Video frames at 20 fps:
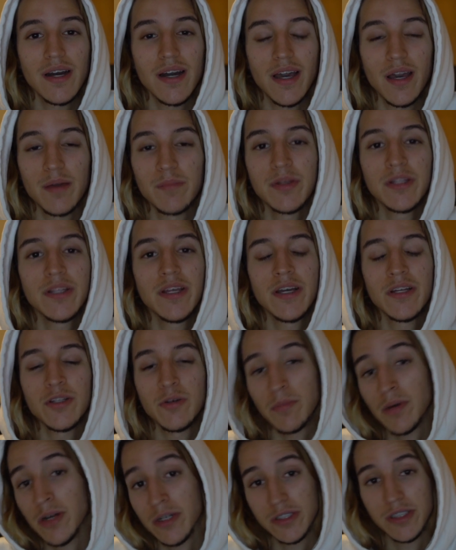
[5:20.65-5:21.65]

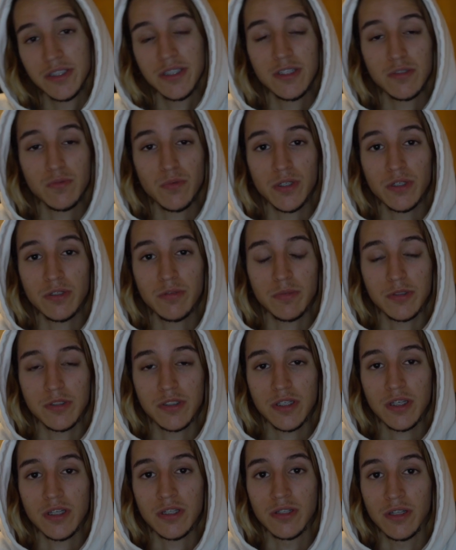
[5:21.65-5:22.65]
Emiliano Martinez
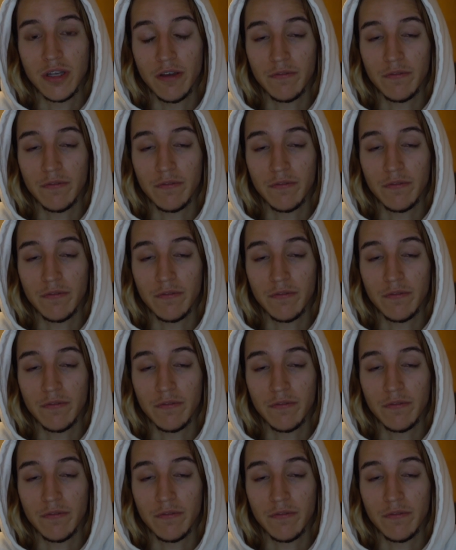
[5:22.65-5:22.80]
100%.